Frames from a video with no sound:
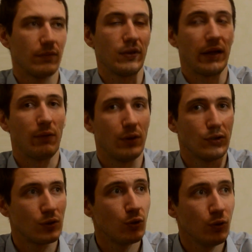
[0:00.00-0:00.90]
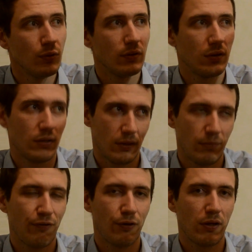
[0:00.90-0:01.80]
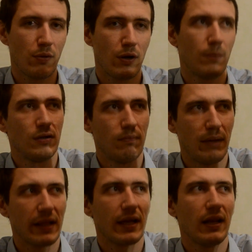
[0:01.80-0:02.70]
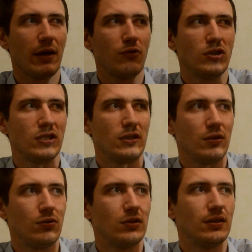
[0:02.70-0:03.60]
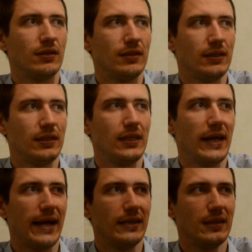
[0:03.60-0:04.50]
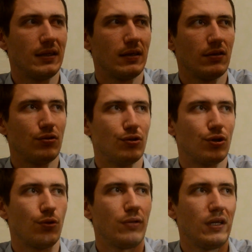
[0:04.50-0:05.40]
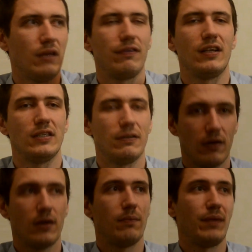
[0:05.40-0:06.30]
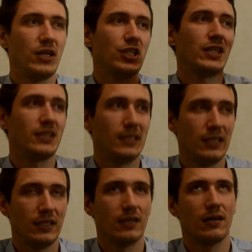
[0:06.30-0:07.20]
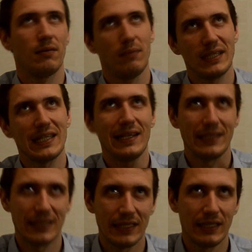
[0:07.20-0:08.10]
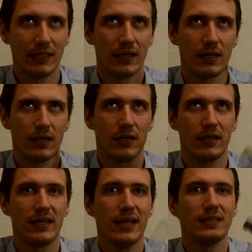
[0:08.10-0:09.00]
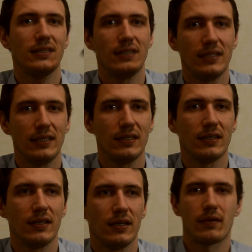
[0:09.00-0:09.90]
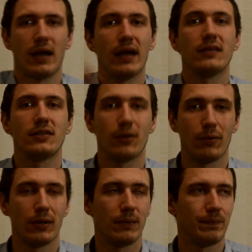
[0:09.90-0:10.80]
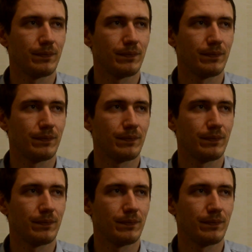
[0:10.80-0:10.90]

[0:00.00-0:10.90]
like we use to before the verb, Balkan languages use T ending to show the infinitive. Pričati, misliti, jesti, and so on.